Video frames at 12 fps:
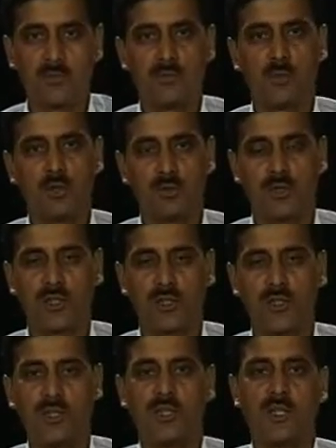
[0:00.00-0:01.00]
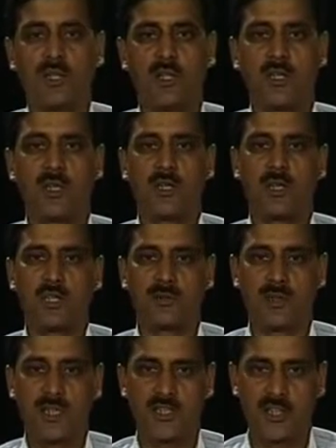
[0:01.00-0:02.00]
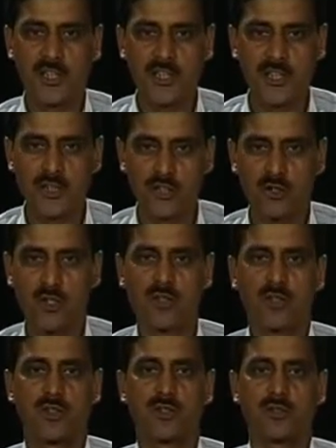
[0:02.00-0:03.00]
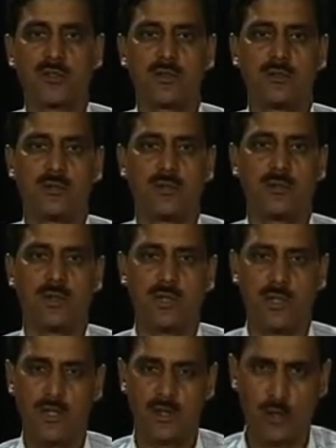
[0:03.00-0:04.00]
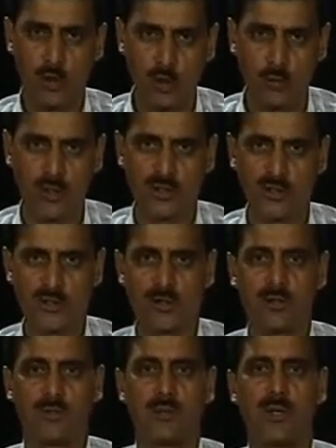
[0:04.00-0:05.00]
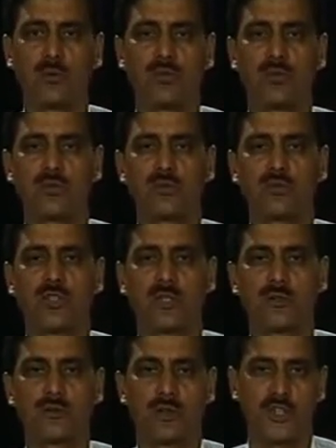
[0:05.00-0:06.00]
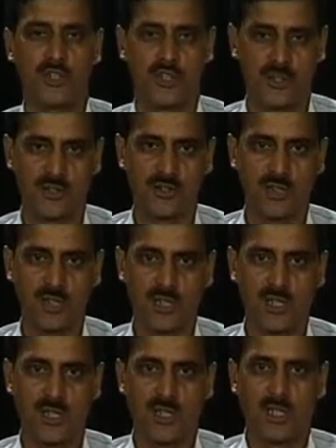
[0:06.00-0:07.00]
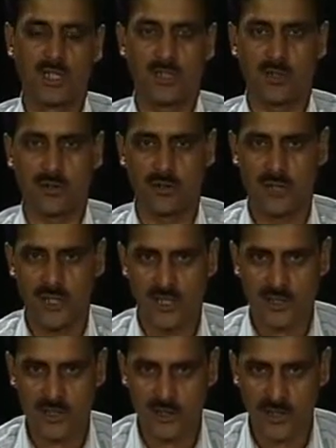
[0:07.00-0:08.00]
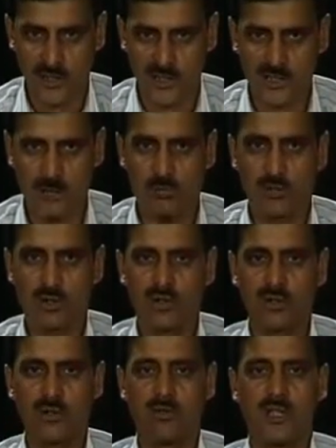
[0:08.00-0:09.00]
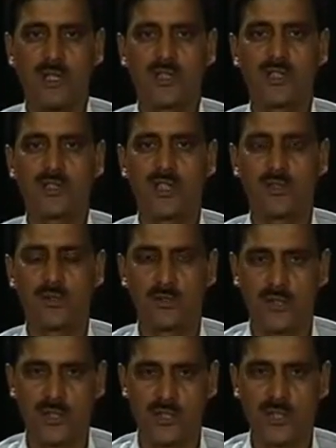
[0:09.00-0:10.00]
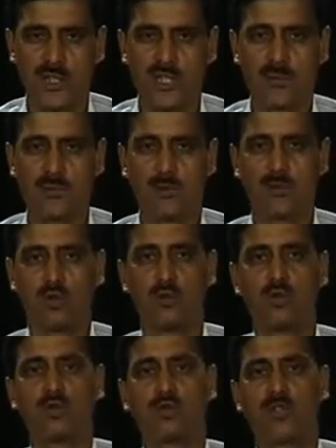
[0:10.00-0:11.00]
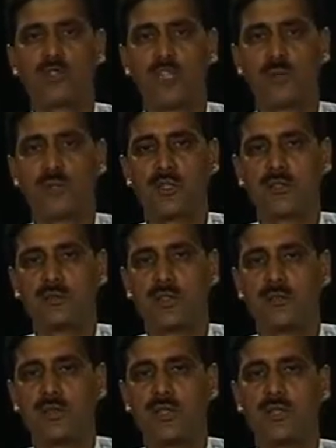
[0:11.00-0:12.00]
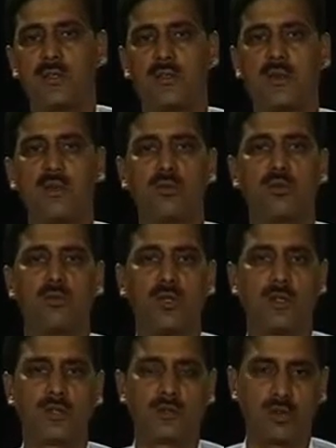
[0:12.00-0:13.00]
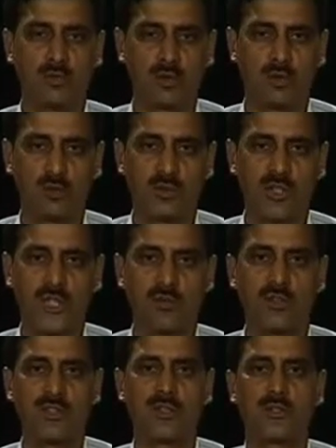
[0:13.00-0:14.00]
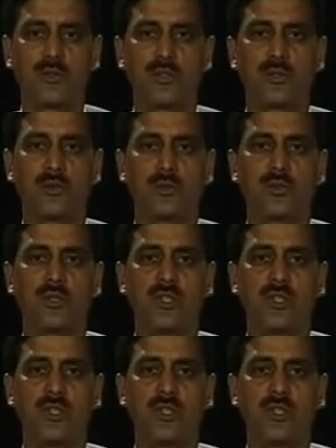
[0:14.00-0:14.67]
particularly as far as genetic disorders in humans found due to translocations. There are certain examples where translocation of chromosomal segments between non-homologous chromosomes have resulted into